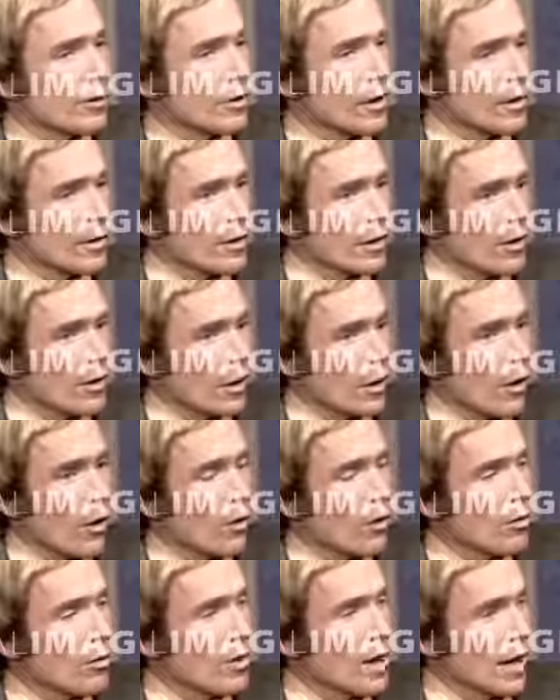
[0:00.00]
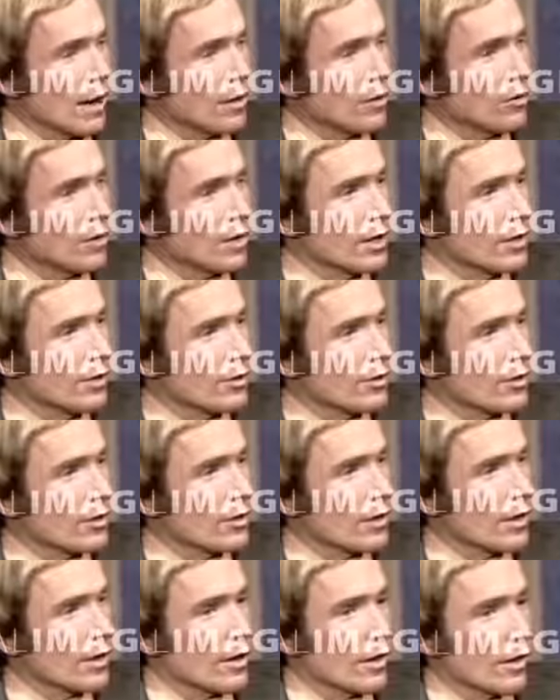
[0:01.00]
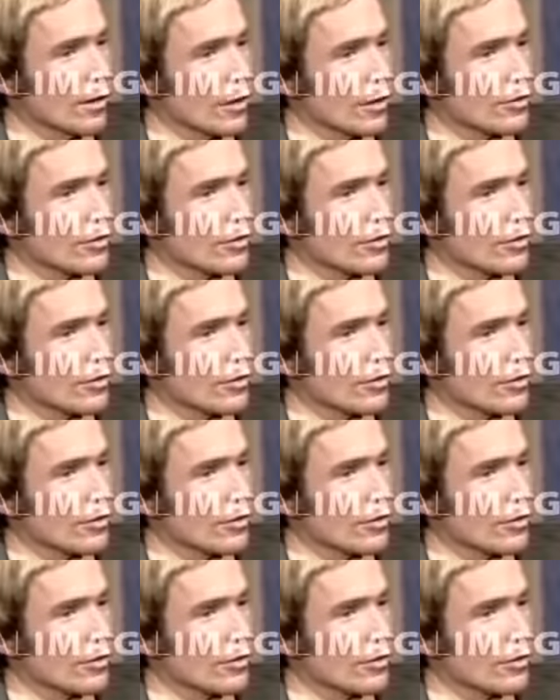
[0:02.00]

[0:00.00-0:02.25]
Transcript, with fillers: understand that in their local magazines, uh, right.